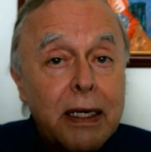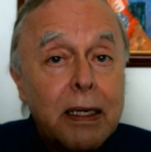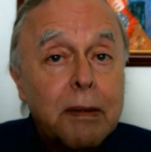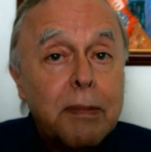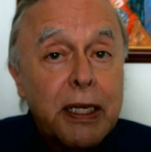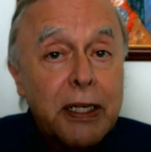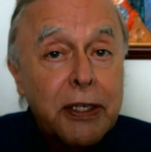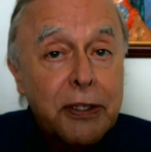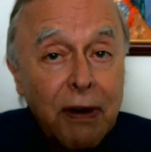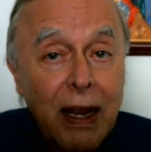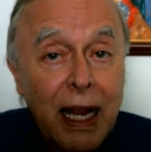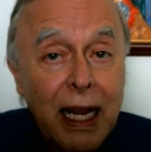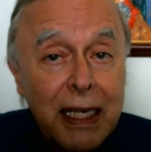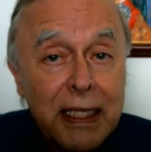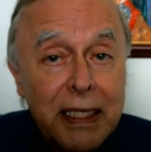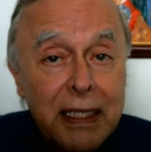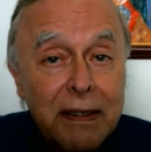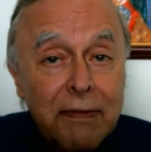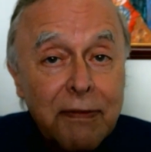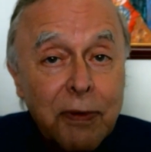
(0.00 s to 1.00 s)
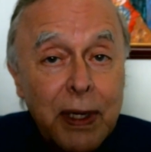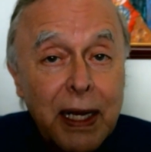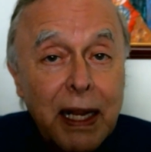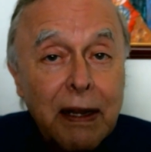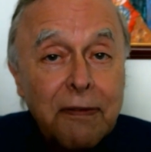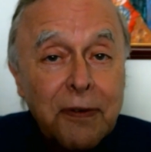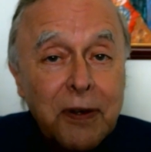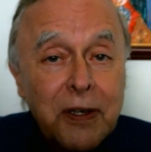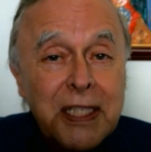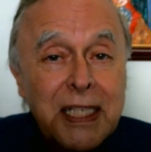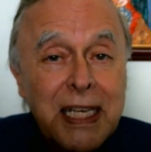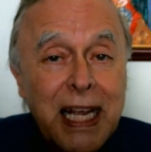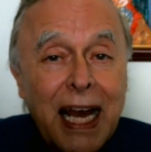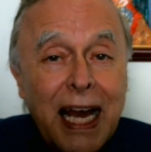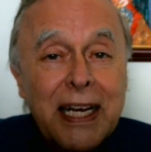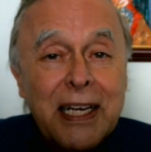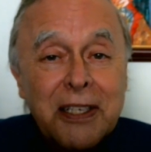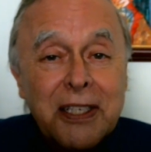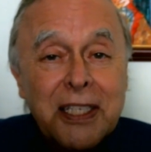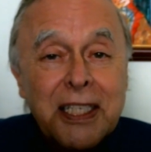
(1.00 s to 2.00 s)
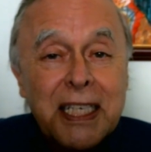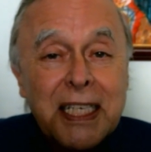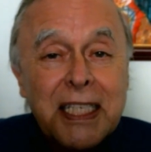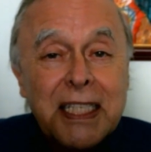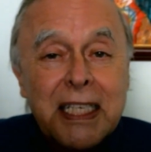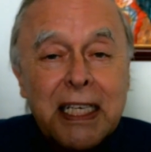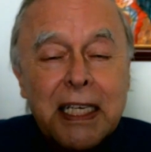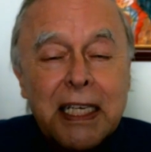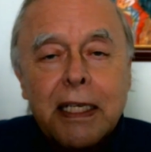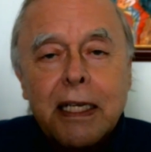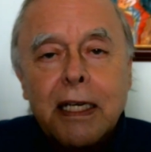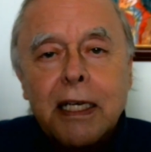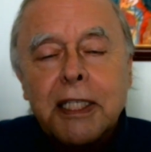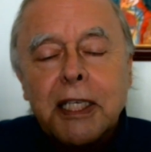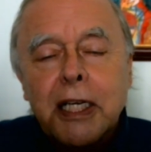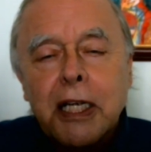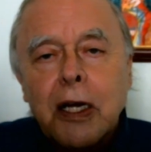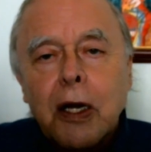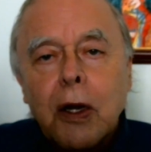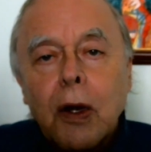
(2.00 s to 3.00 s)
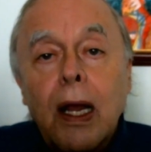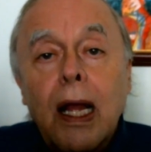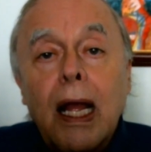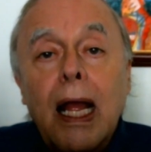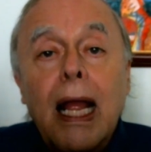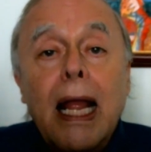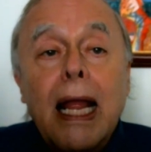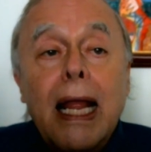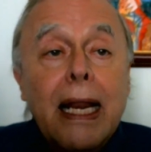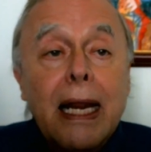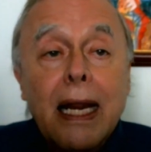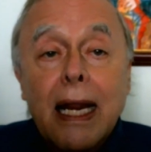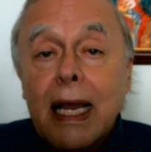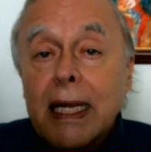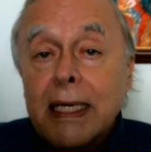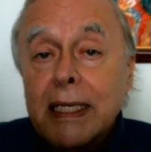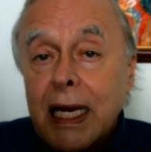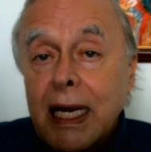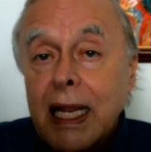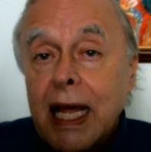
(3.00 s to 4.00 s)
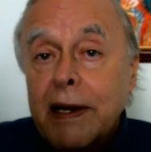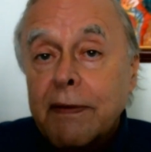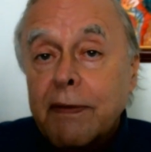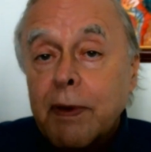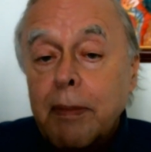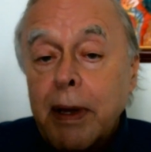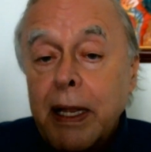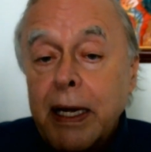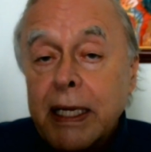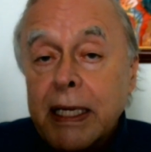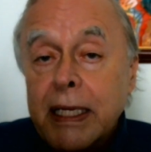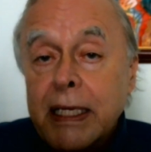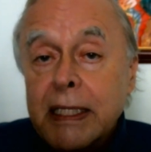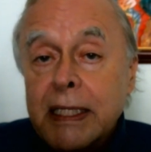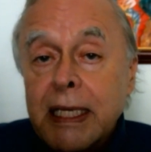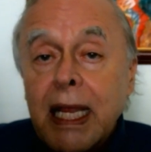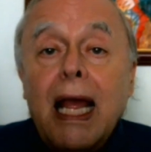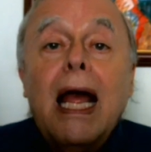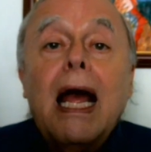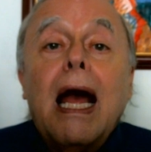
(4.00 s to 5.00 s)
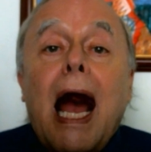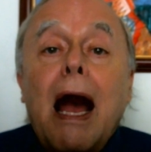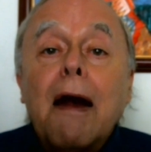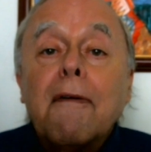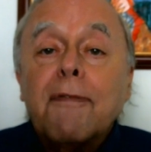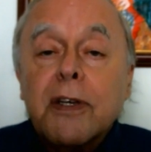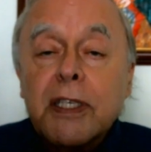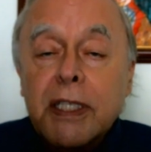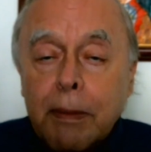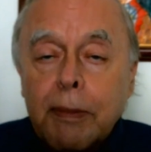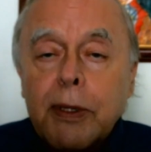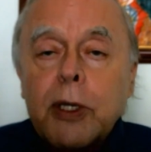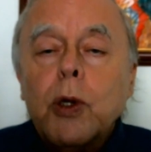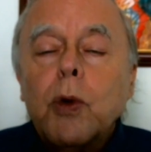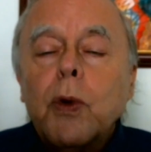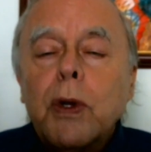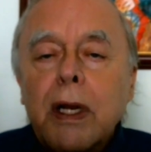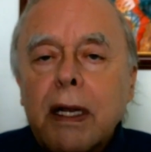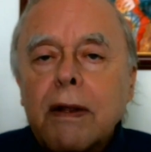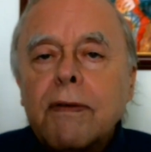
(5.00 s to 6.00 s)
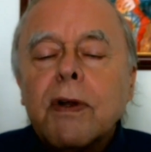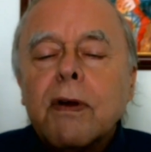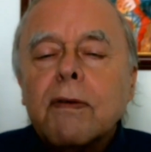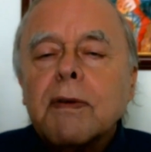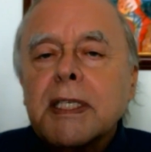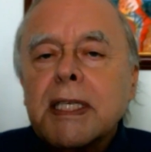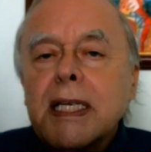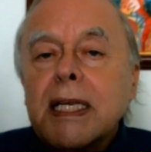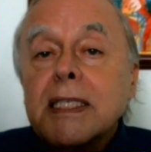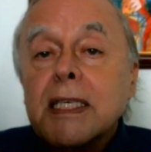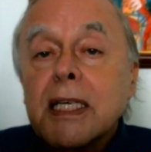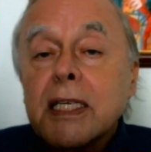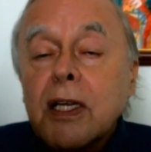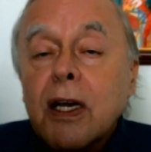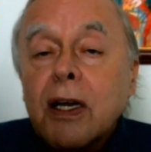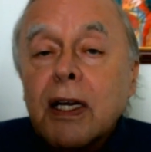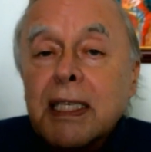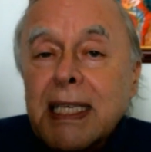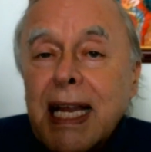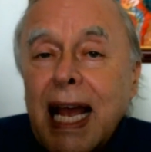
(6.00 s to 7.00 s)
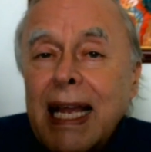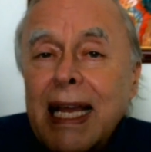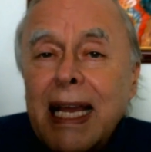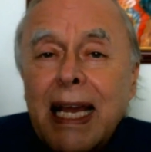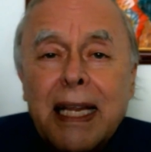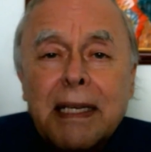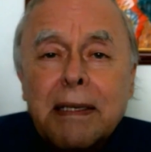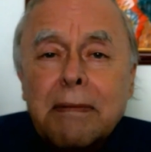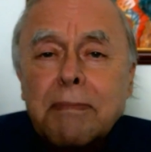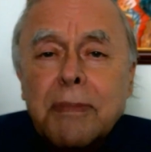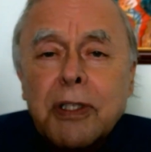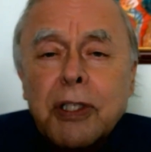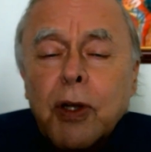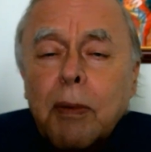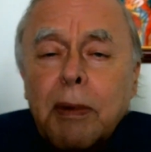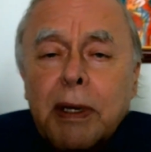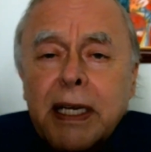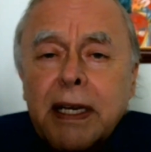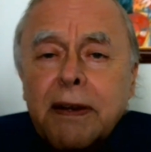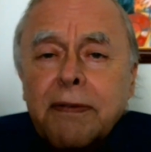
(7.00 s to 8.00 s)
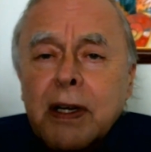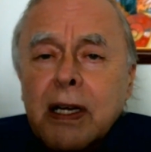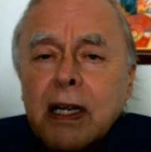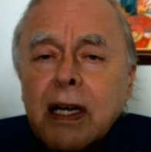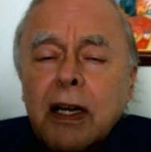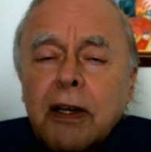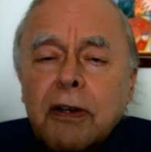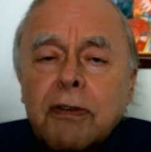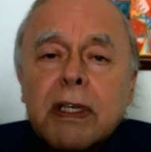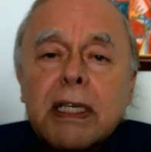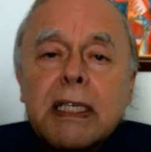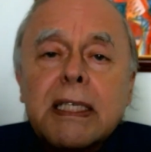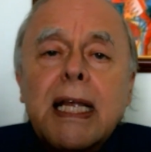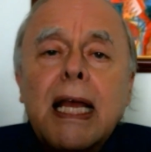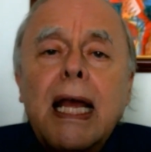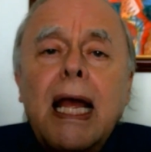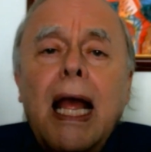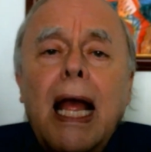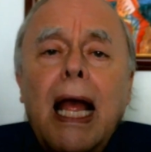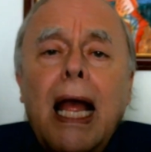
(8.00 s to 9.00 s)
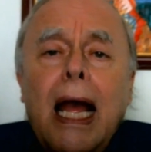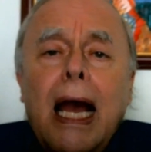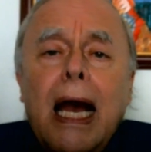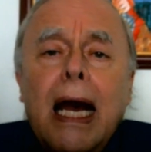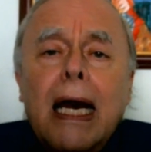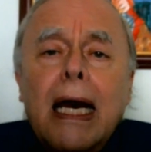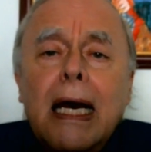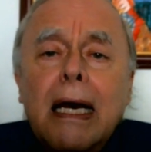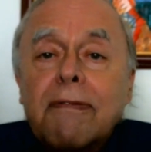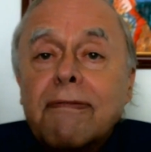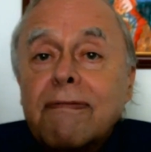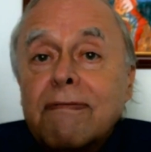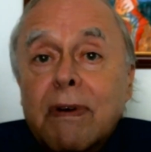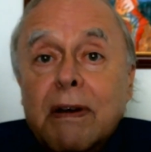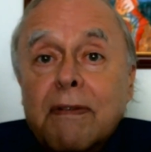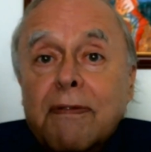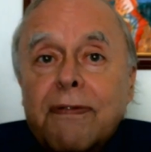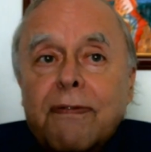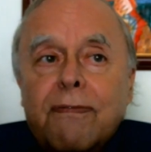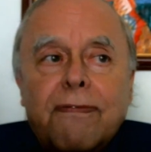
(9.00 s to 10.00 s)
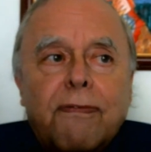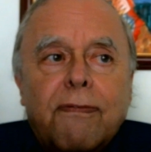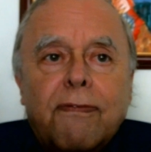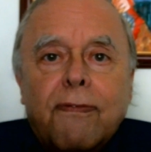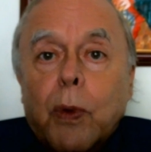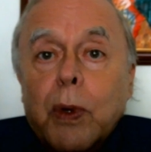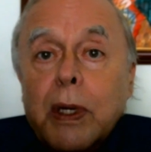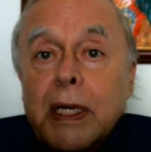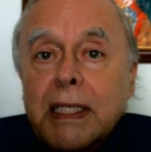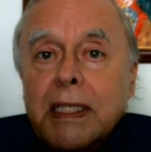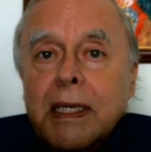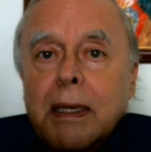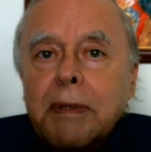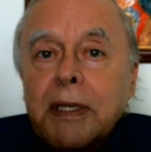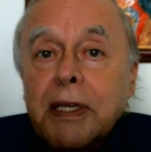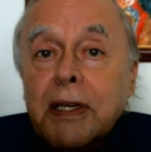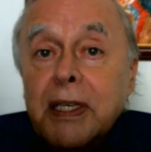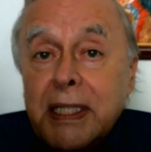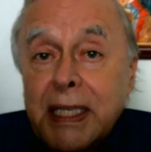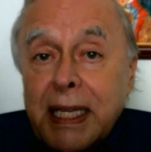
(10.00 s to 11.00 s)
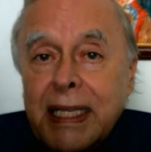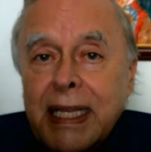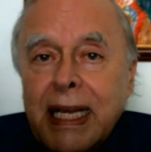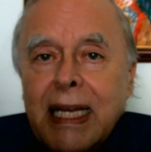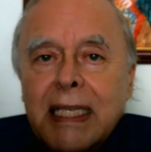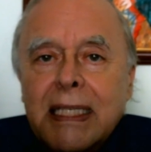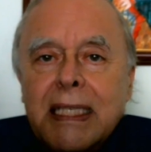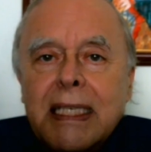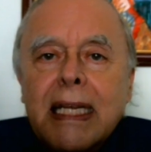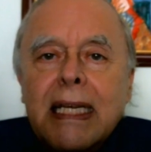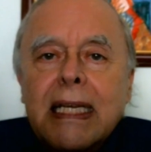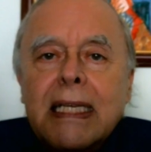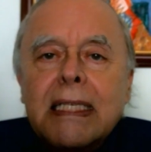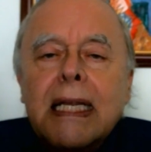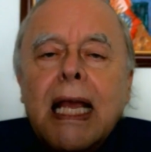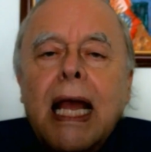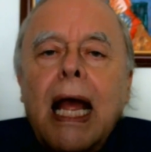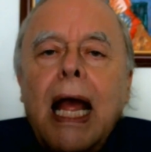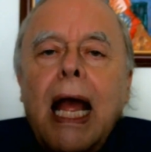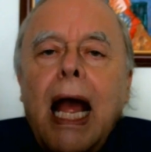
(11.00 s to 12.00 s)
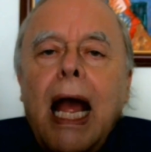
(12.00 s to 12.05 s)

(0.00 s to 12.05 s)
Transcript: terribly attractive when I first got here 16 years ago. It lacked a lot of amenities. For someone who had lived overseas as long as I had in so many different countries, 40-some years at that stage,